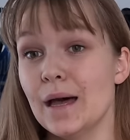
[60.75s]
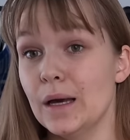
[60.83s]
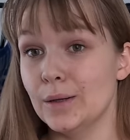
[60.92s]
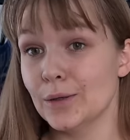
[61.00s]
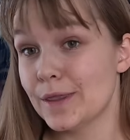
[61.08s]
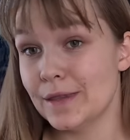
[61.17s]
a
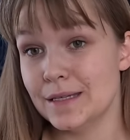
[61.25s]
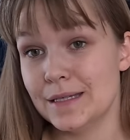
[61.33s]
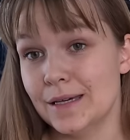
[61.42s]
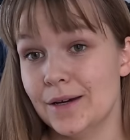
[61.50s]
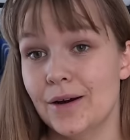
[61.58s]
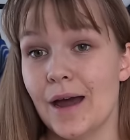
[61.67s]
lot this
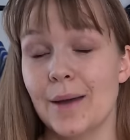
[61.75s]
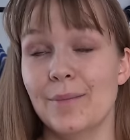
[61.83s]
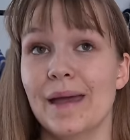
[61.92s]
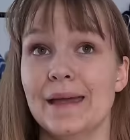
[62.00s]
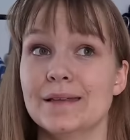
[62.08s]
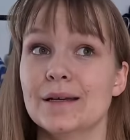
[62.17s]
year. I
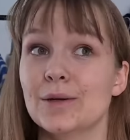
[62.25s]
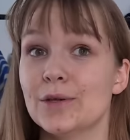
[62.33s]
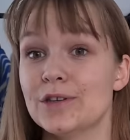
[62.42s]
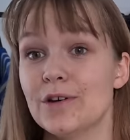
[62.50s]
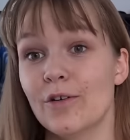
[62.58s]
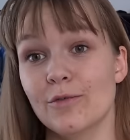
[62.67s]
made a
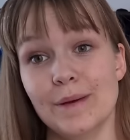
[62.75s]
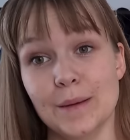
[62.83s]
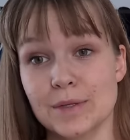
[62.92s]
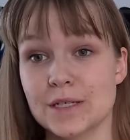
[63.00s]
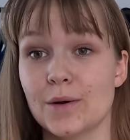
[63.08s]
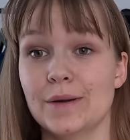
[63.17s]
lot of
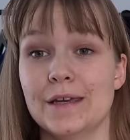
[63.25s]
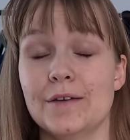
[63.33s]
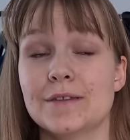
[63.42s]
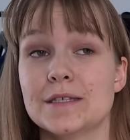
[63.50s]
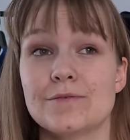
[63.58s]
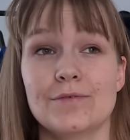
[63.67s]
baby shower
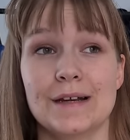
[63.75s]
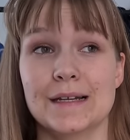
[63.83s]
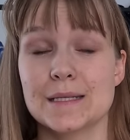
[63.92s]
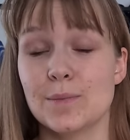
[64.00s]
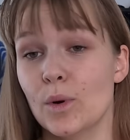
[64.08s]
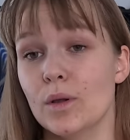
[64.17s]
gifts, really
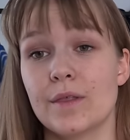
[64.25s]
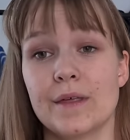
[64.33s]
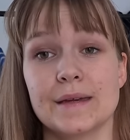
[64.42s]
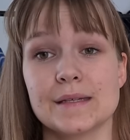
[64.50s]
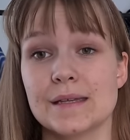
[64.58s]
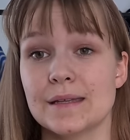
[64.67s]
small
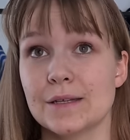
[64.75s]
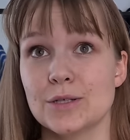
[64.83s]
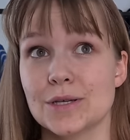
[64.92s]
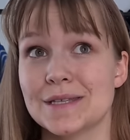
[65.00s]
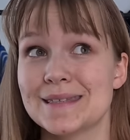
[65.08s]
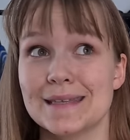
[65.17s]
things, and I
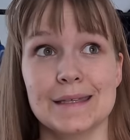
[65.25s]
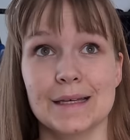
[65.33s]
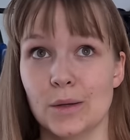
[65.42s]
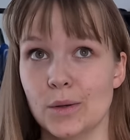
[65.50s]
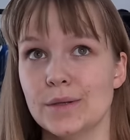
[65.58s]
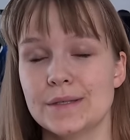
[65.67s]
just knit a
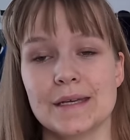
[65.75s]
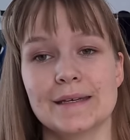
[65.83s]
lot.